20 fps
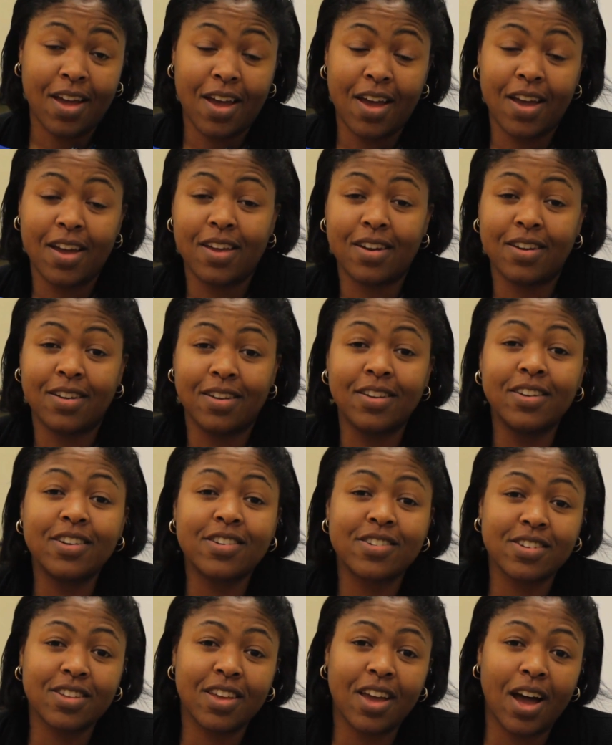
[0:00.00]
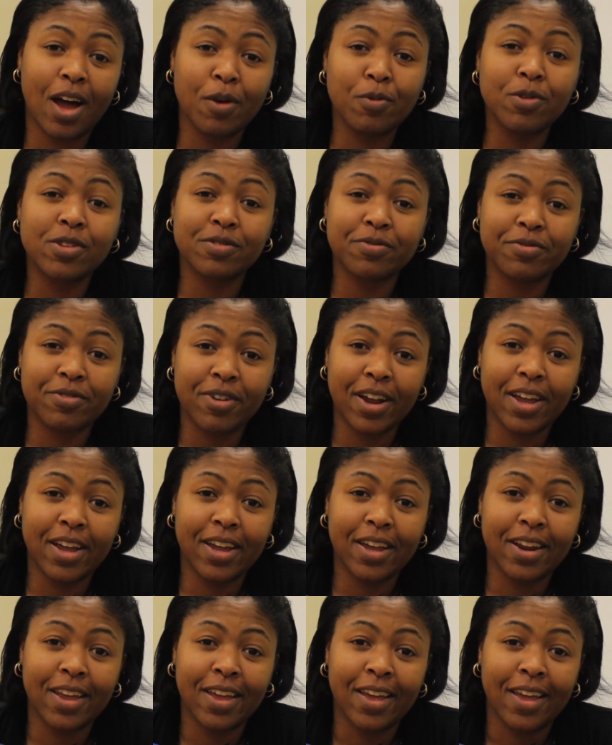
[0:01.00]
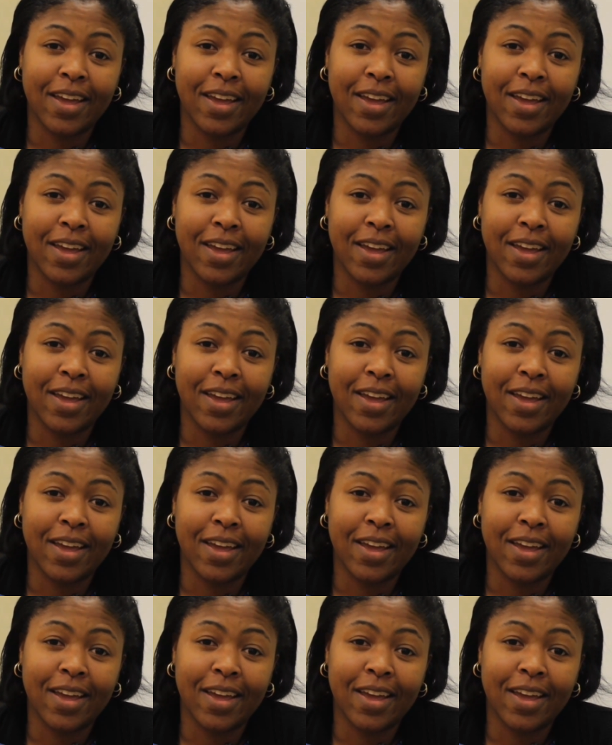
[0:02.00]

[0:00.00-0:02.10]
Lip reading: And initially I was afraid,